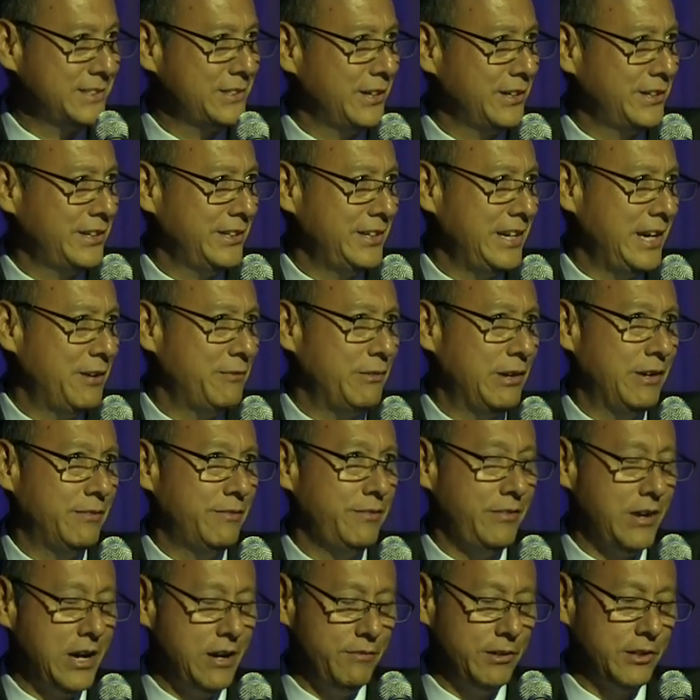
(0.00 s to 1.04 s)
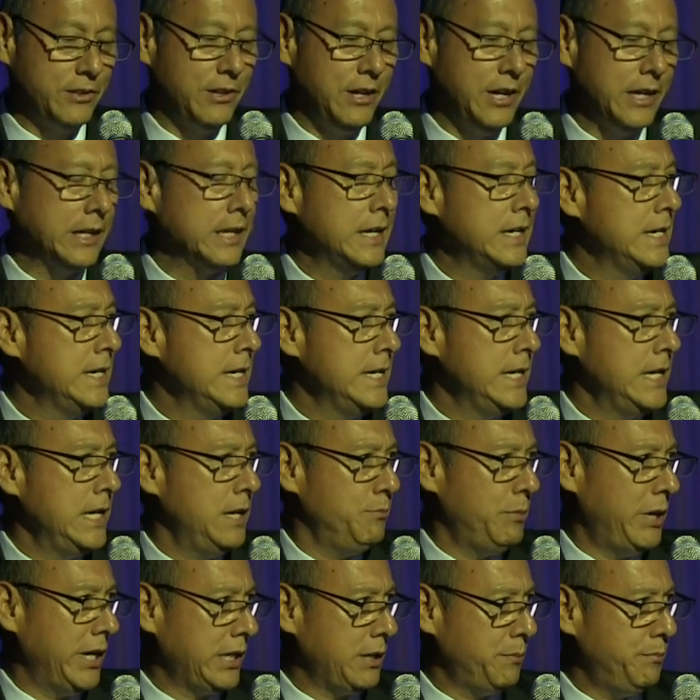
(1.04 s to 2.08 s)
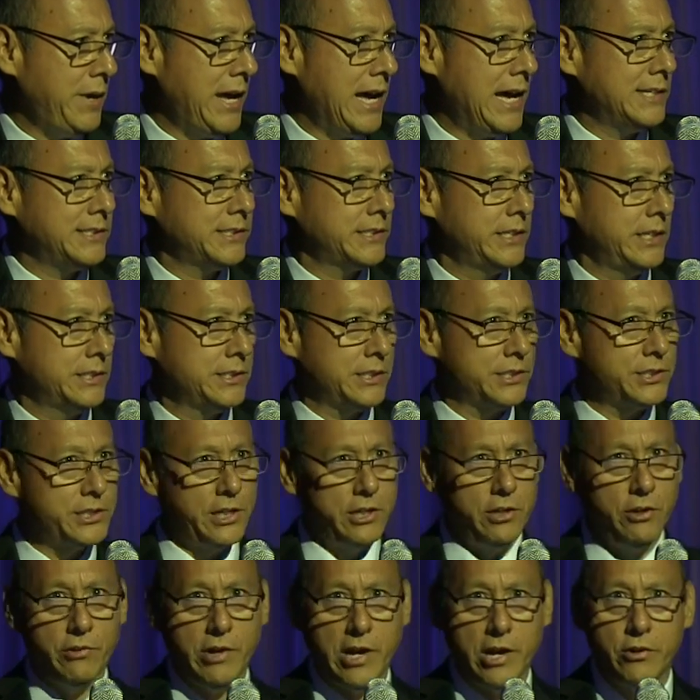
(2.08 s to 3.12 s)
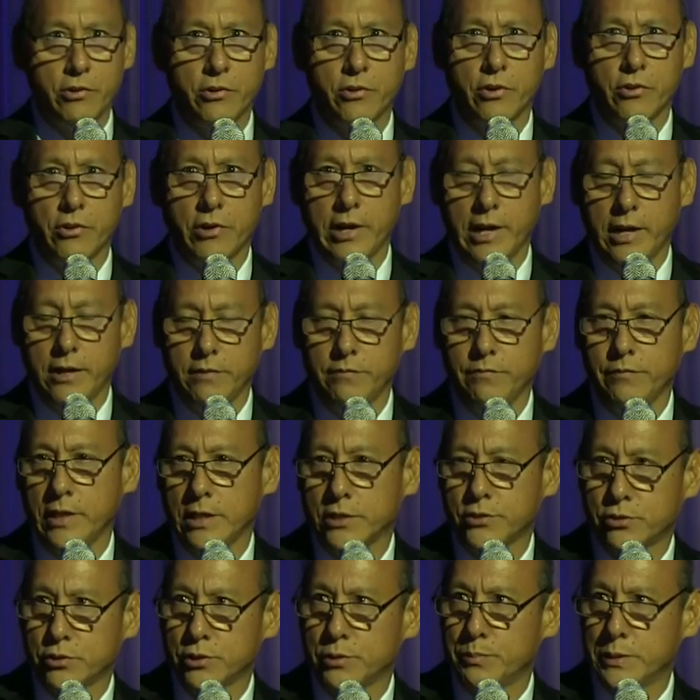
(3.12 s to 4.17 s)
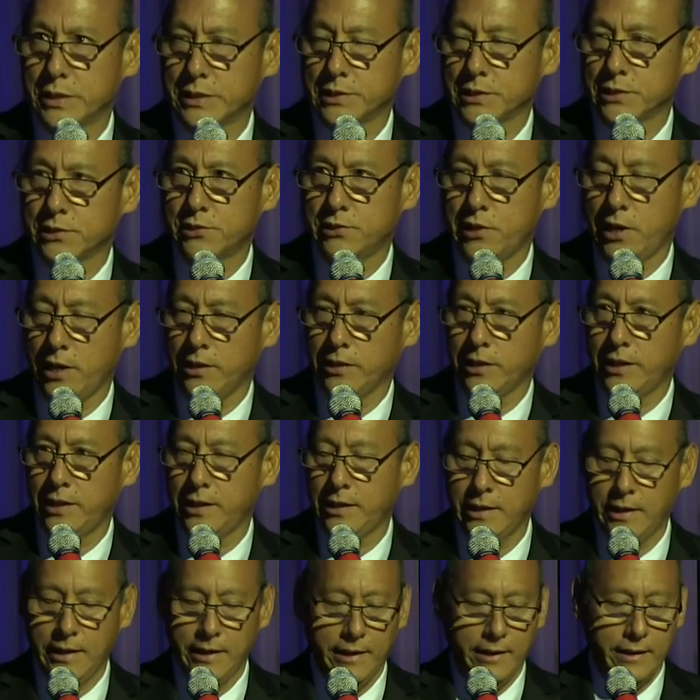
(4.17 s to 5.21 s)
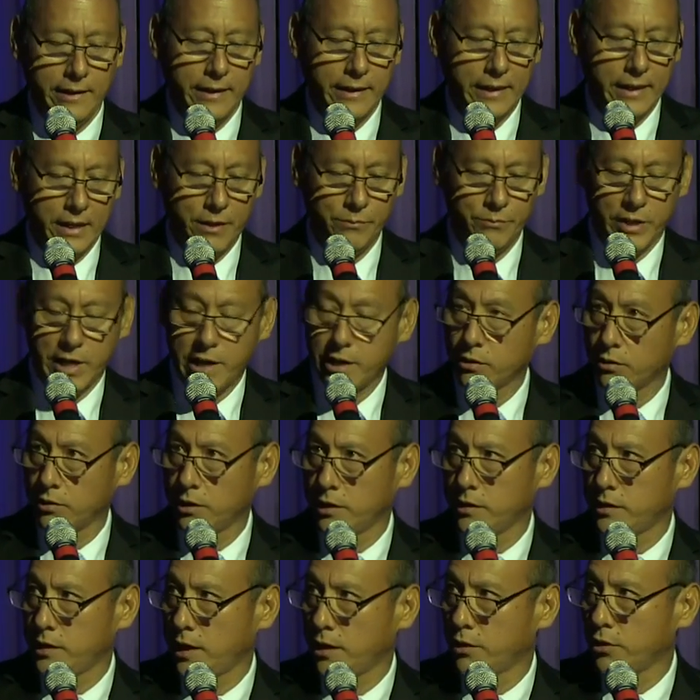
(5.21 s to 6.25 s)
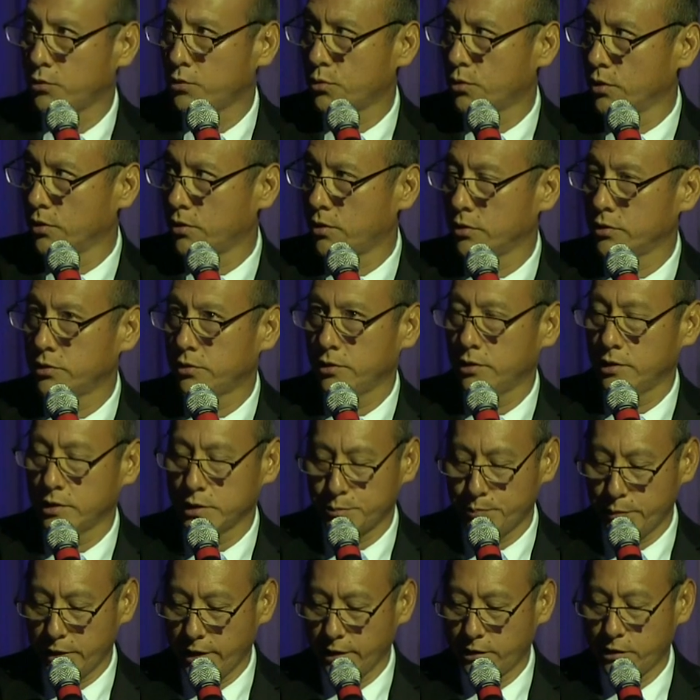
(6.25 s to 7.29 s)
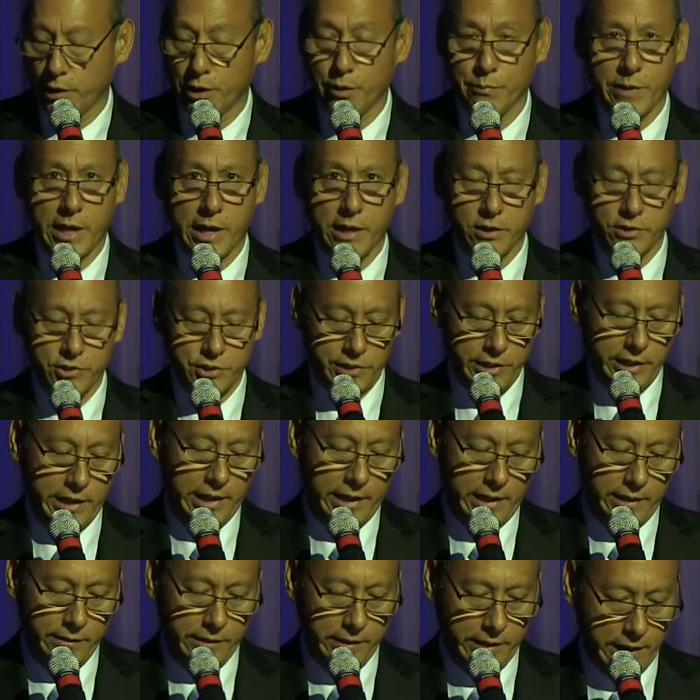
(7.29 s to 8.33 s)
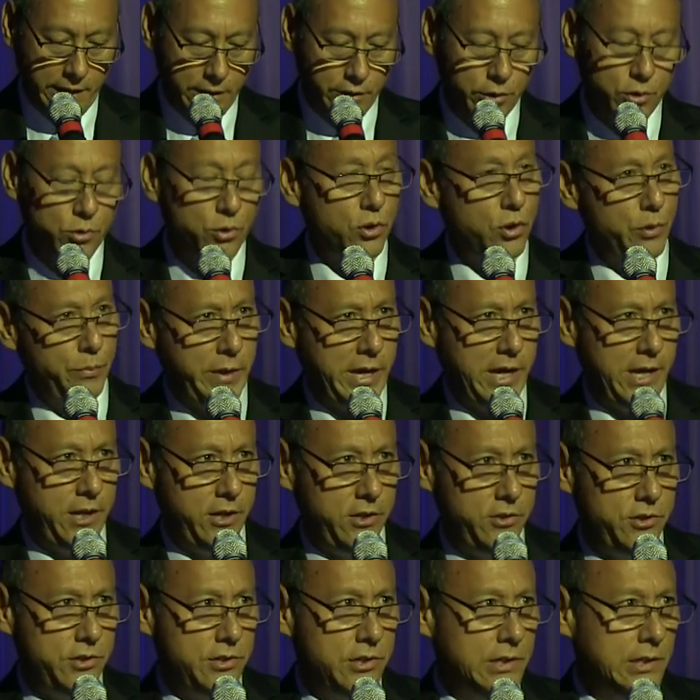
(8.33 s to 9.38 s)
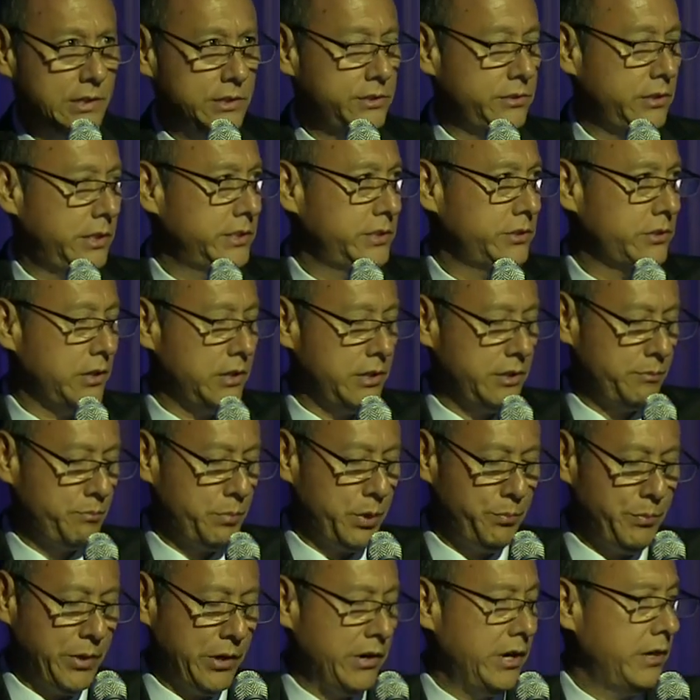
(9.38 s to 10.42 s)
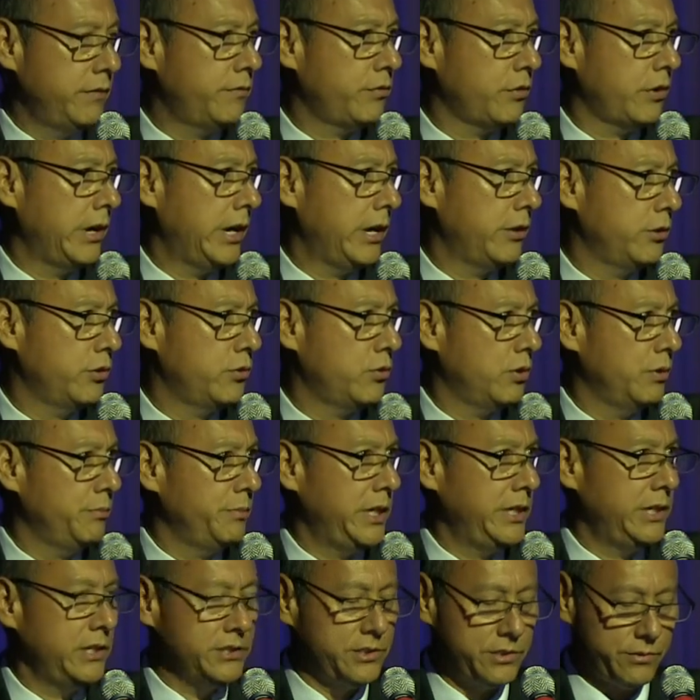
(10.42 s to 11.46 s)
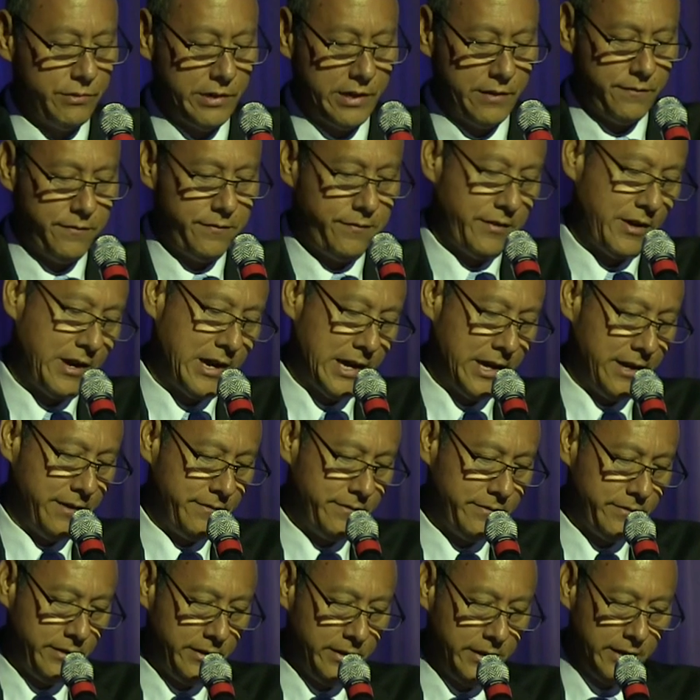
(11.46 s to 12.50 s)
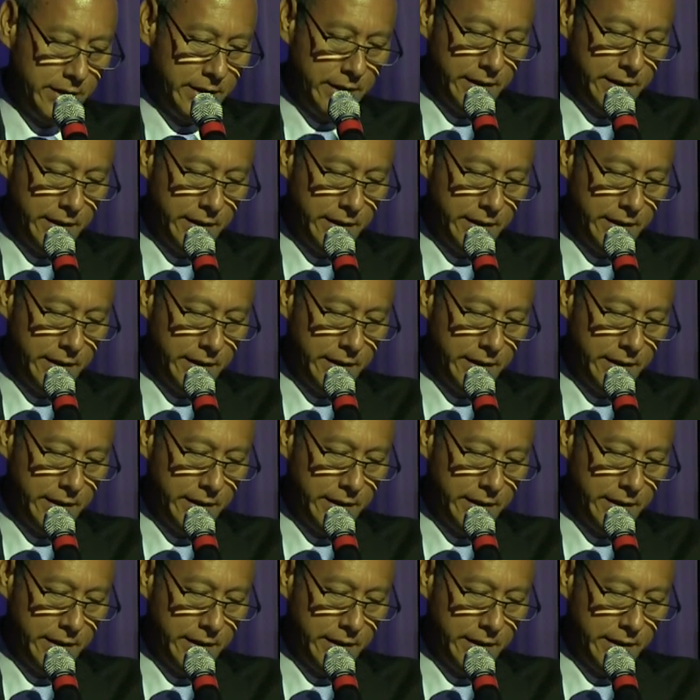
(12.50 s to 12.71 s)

I start the day around 5 o'clock. In my capacity as a senior editor at Investors Business Daily, I'm not only the editorial cartoonist, but I co manage the, the editorial page. So I start preparing for our editorial meetings around 5.